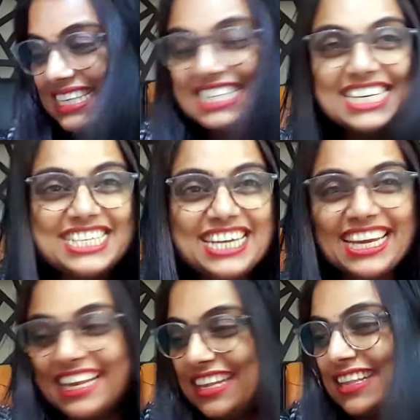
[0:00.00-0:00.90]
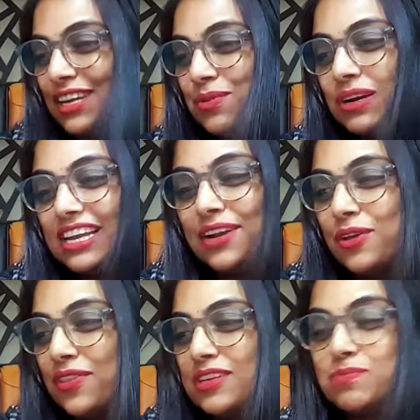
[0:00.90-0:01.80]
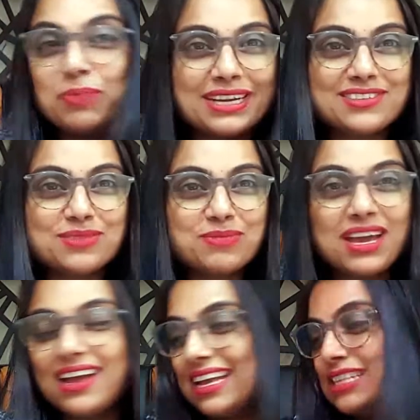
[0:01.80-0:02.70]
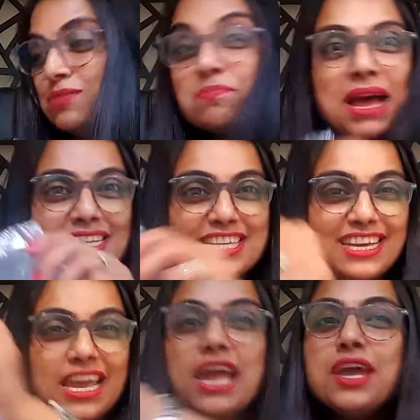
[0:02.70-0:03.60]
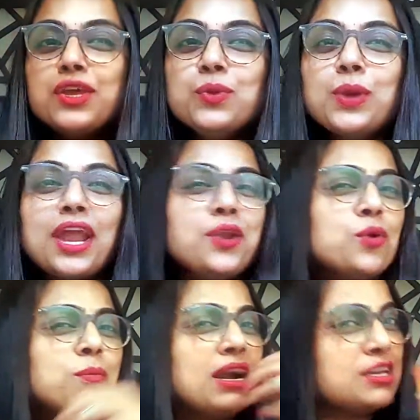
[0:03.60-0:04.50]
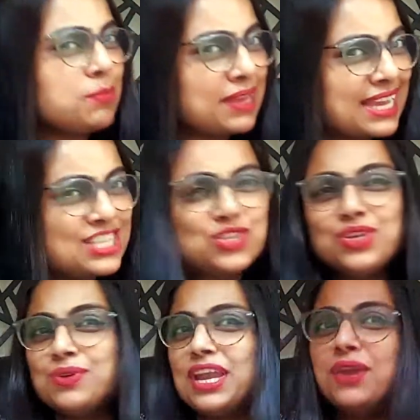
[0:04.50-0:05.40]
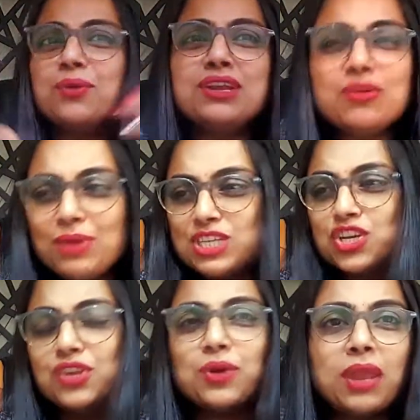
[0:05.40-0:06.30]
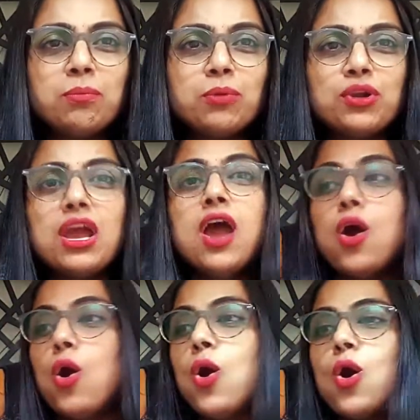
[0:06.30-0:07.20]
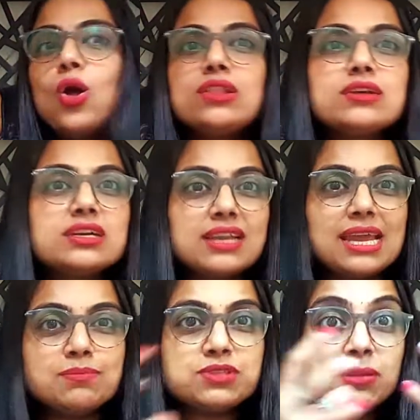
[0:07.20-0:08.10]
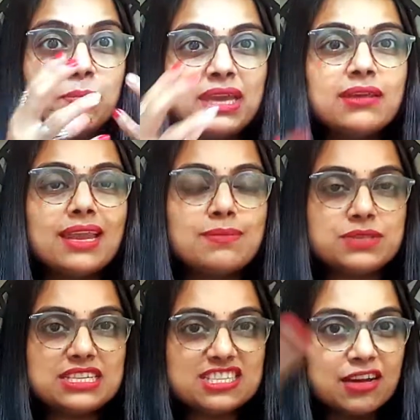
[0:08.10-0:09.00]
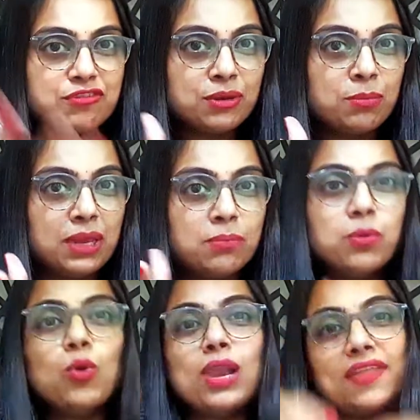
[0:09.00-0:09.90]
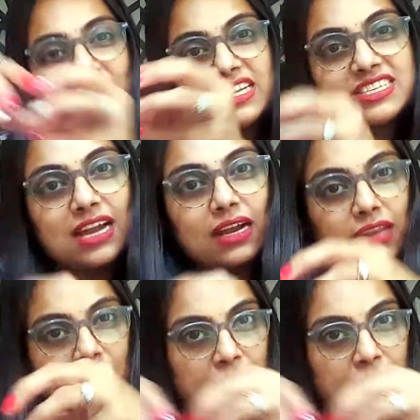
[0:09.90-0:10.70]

teaching anything to a kid on the spectrum. Yeah, it's magic. You can do multiplication, you can do division, you can put all the grapes, the big grapes and stuff in a big bowl and then start,